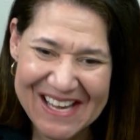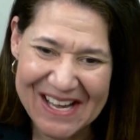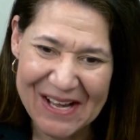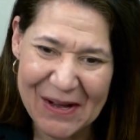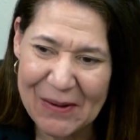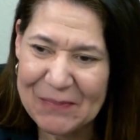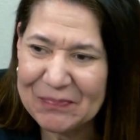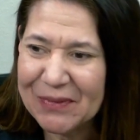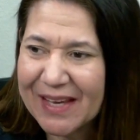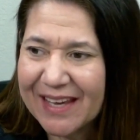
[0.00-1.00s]

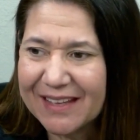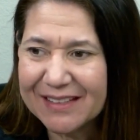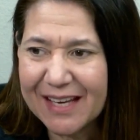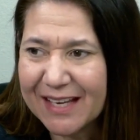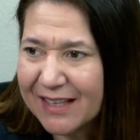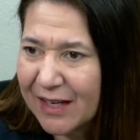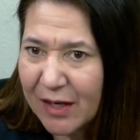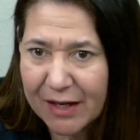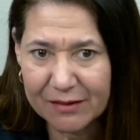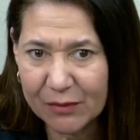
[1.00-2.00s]
and
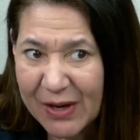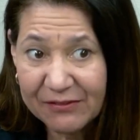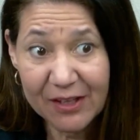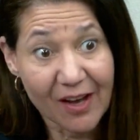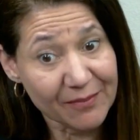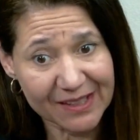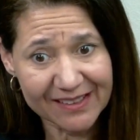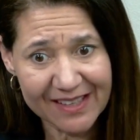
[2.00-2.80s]
we have the gamut.